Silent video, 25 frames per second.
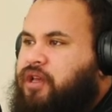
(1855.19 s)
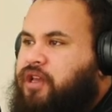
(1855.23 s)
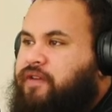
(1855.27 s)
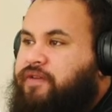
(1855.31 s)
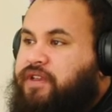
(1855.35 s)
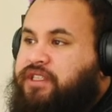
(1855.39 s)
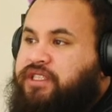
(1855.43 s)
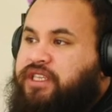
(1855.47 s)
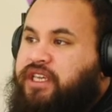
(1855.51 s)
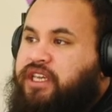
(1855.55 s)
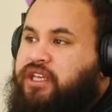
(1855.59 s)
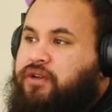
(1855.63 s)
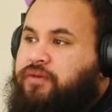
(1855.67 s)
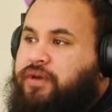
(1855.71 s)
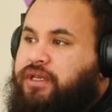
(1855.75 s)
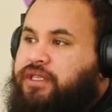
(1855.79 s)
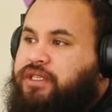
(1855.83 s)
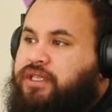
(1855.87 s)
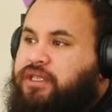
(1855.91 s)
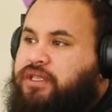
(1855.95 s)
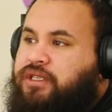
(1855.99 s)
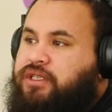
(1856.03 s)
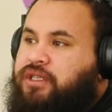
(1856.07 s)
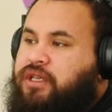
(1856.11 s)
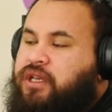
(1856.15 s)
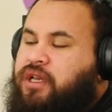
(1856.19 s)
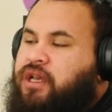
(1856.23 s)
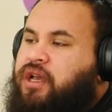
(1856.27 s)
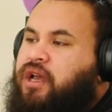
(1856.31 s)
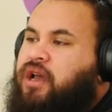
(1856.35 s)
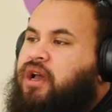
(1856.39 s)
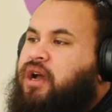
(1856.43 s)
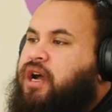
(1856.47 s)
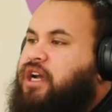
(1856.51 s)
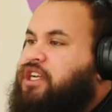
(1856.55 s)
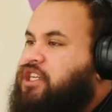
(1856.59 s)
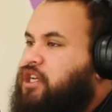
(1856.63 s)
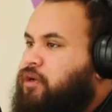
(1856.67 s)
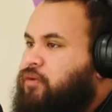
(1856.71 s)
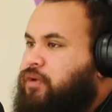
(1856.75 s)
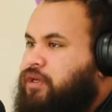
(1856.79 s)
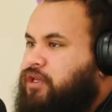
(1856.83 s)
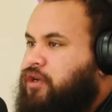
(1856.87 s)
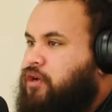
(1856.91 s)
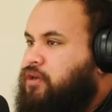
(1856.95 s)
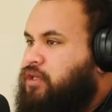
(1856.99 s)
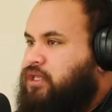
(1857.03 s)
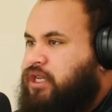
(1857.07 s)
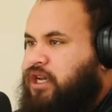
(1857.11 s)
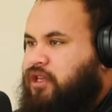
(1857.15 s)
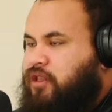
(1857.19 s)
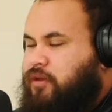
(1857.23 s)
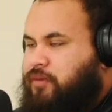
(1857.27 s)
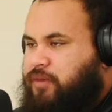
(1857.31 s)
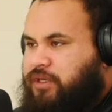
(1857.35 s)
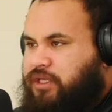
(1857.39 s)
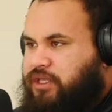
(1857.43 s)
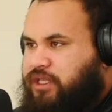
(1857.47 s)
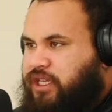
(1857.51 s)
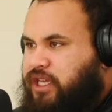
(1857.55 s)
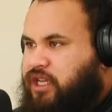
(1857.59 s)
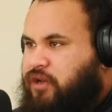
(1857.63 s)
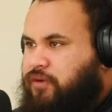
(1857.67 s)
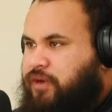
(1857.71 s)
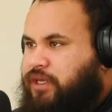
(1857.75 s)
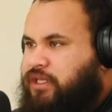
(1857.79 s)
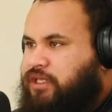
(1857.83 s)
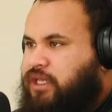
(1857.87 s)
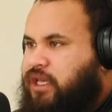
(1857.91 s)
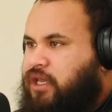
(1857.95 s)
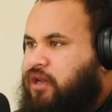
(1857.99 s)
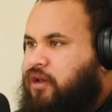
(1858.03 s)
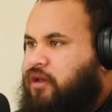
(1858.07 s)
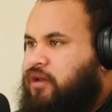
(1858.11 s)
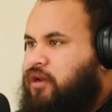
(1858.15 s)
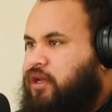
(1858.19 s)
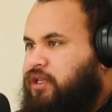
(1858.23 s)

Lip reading: If it decreases, I generally don't tell them to decrease their load.